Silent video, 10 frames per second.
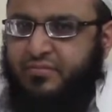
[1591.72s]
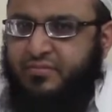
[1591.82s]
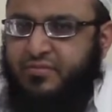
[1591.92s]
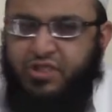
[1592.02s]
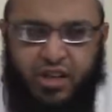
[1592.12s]

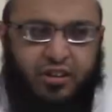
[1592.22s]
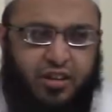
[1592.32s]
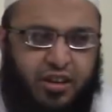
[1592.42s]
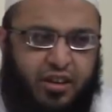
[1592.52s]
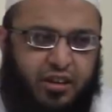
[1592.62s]

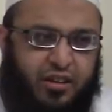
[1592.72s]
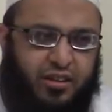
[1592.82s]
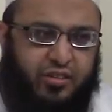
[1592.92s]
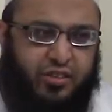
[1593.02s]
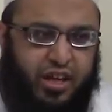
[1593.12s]
Generally,
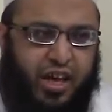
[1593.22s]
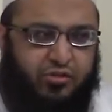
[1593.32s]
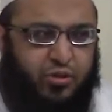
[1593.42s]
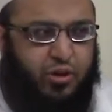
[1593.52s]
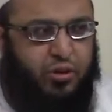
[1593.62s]
the
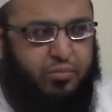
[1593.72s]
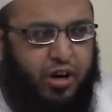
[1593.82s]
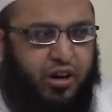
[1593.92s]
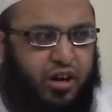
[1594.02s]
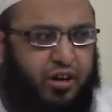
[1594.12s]
slaves, when they were
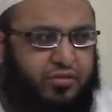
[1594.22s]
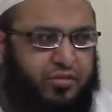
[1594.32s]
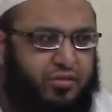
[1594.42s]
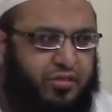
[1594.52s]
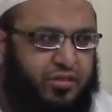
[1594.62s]
bought off,